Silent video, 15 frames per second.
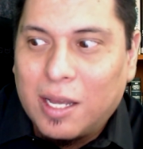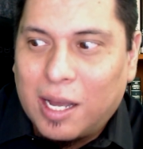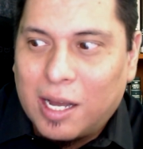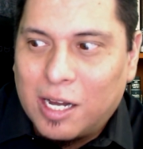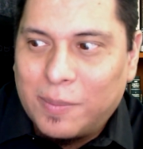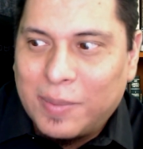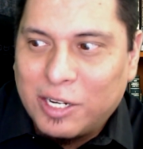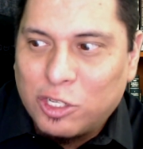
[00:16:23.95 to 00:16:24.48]

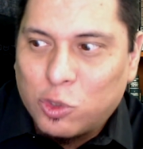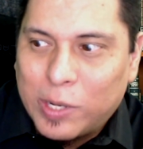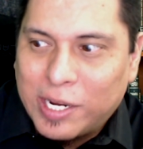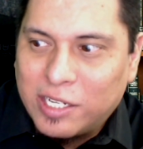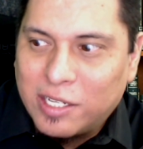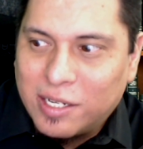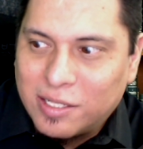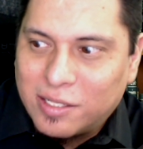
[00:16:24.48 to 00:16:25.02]
um, and trying
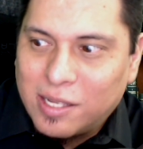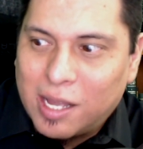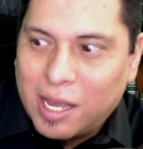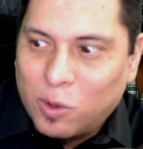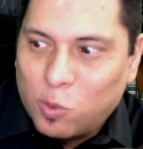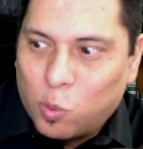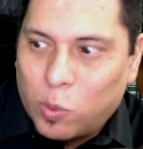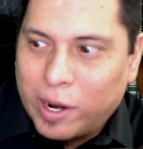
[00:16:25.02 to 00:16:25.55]
to
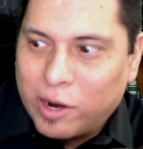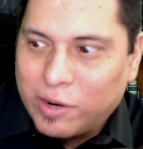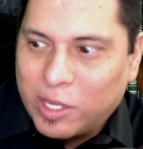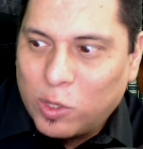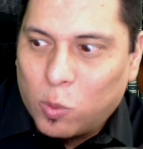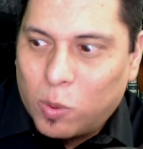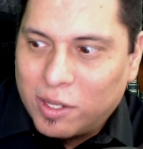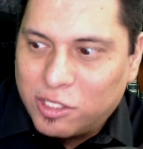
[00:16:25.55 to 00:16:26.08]
decide where
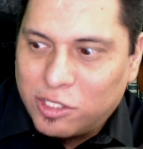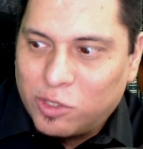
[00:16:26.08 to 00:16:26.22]
he wants